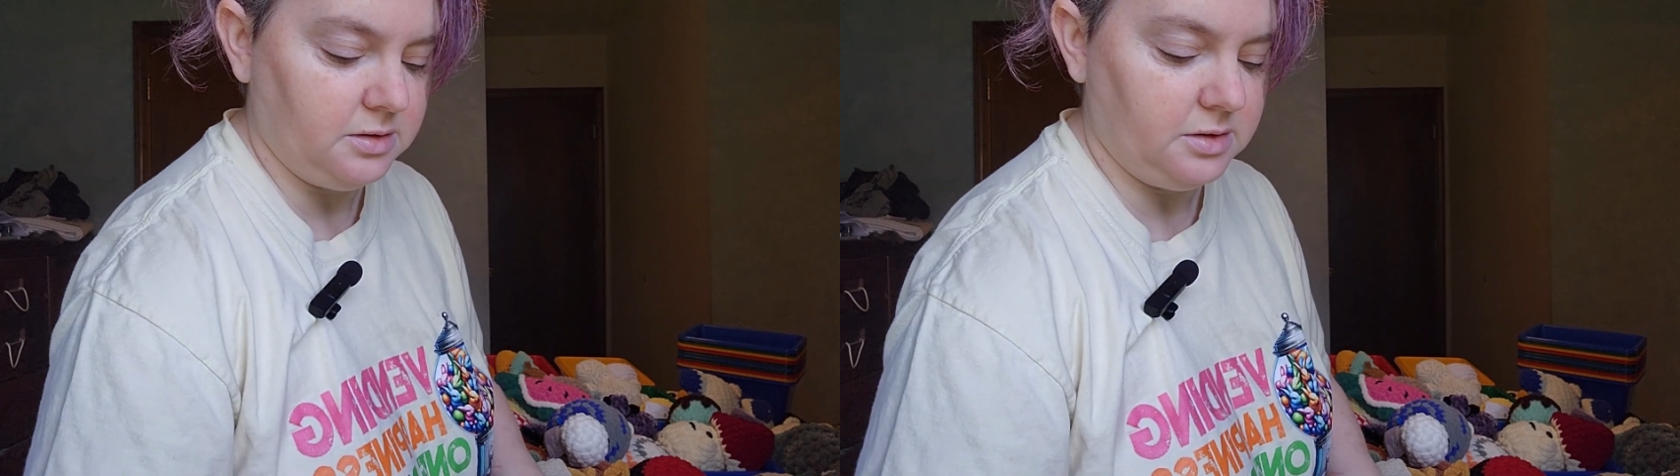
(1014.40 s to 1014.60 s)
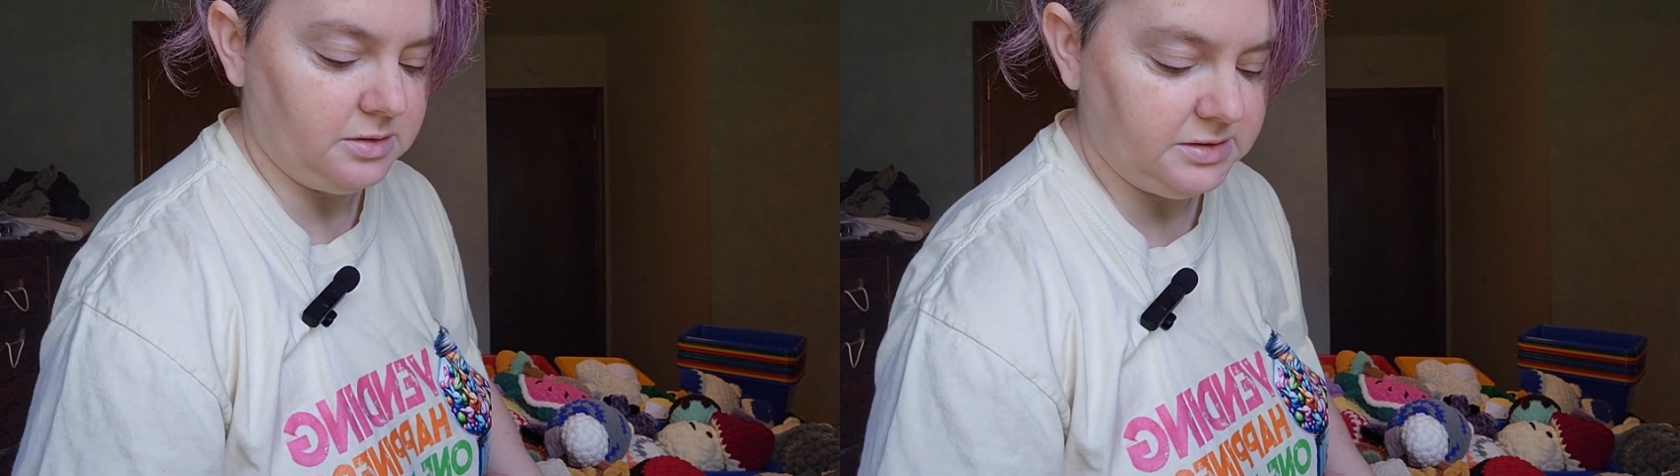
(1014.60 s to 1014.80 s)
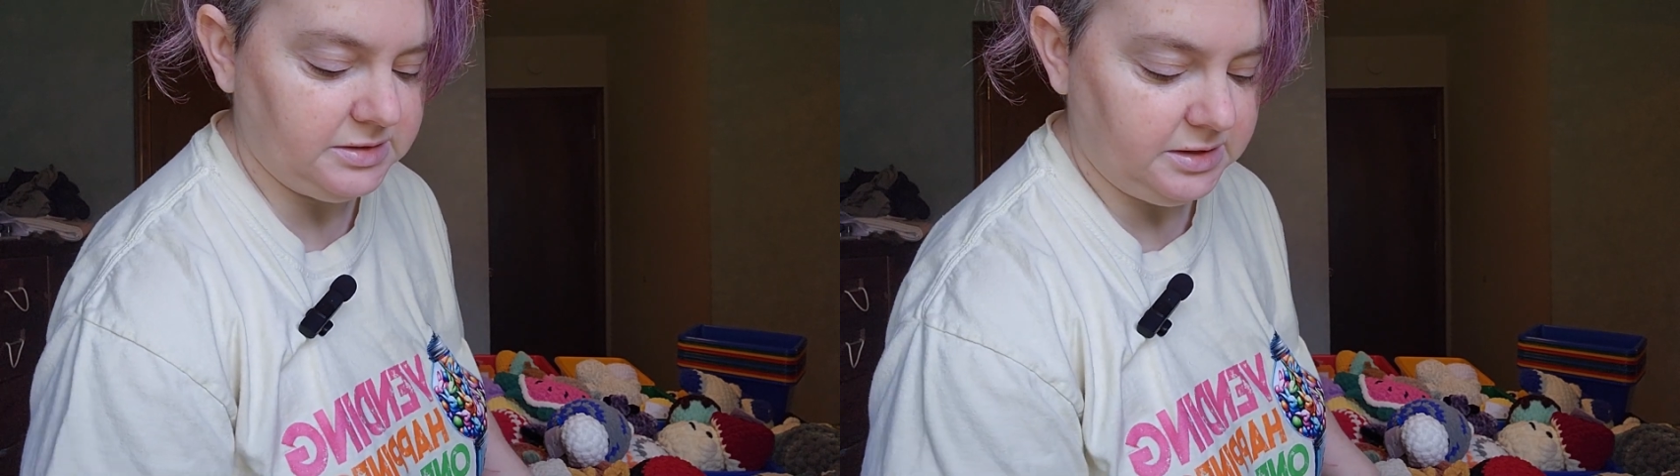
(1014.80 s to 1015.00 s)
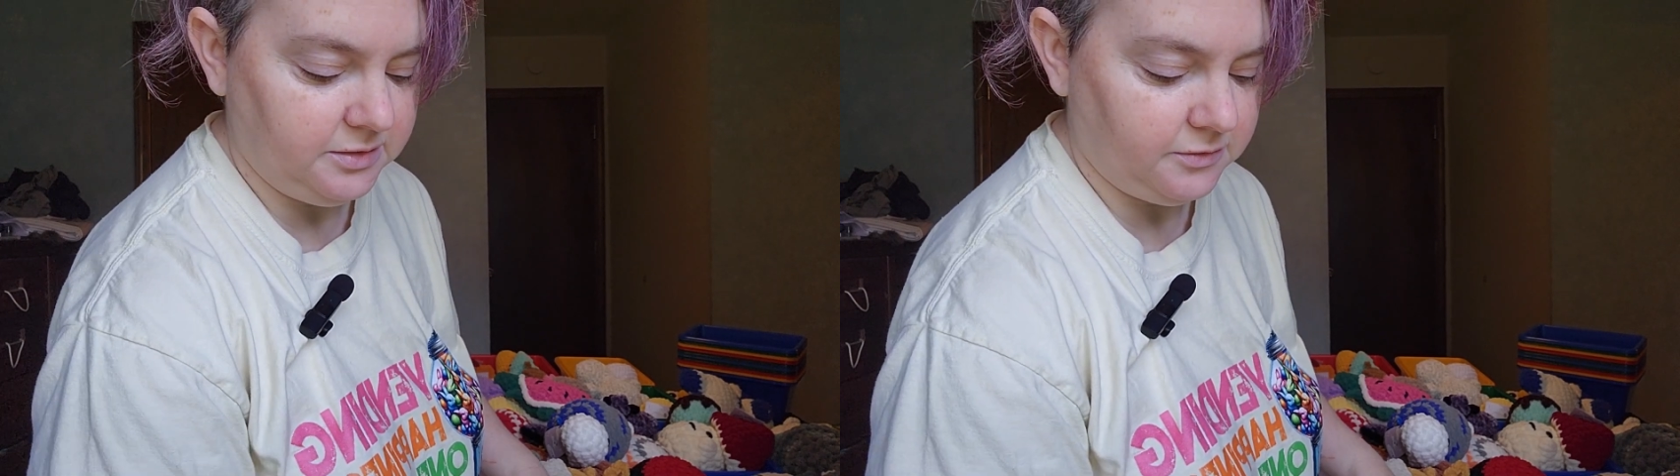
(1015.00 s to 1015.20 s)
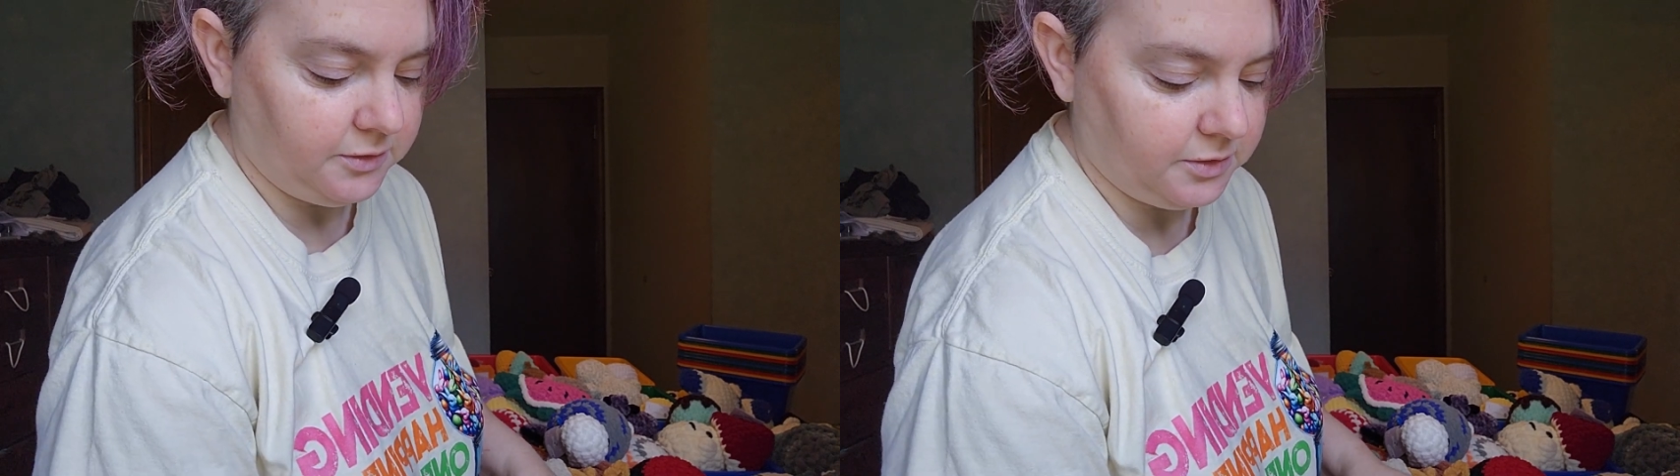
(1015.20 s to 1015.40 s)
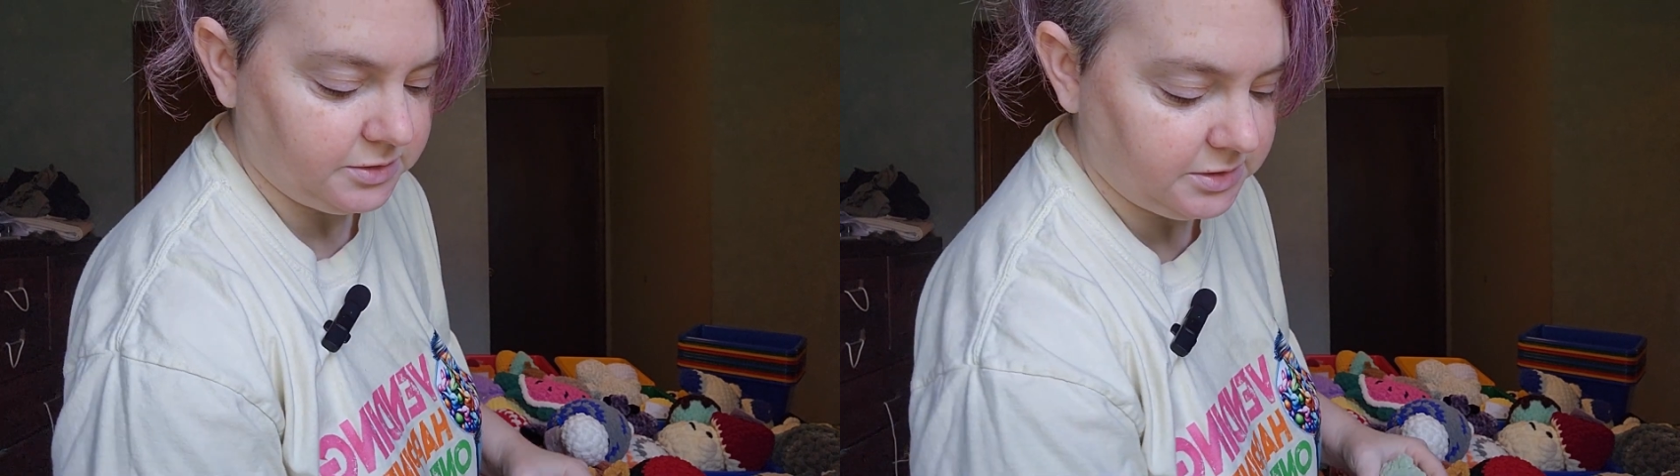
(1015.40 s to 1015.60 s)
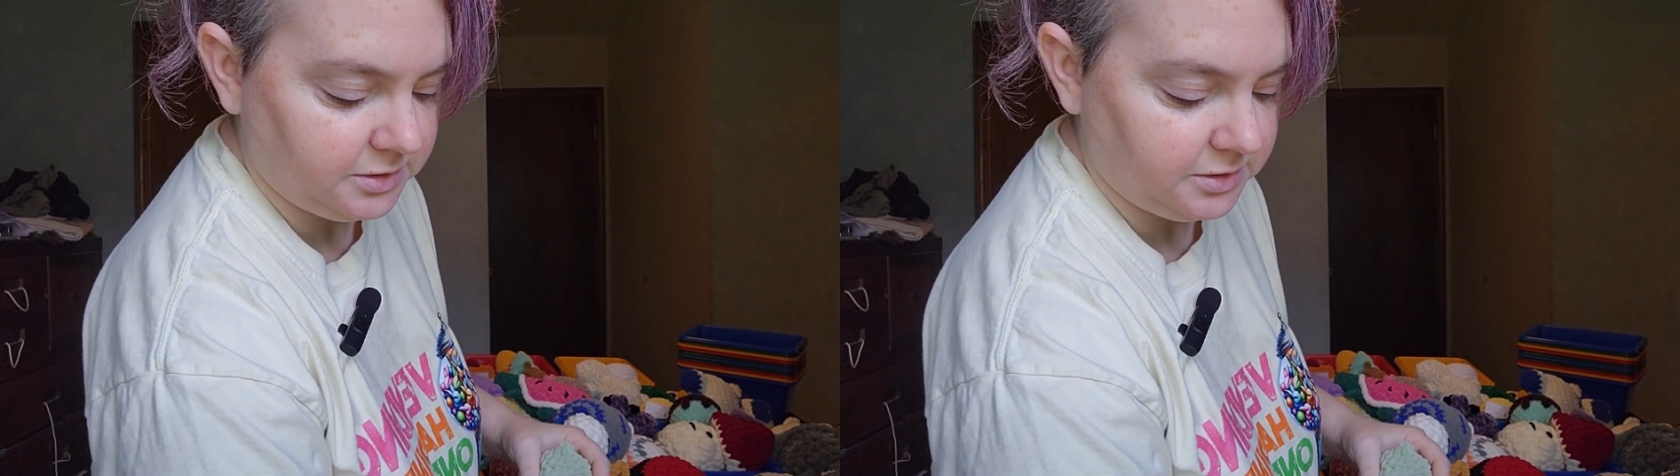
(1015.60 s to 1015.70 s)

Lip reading: going to see first.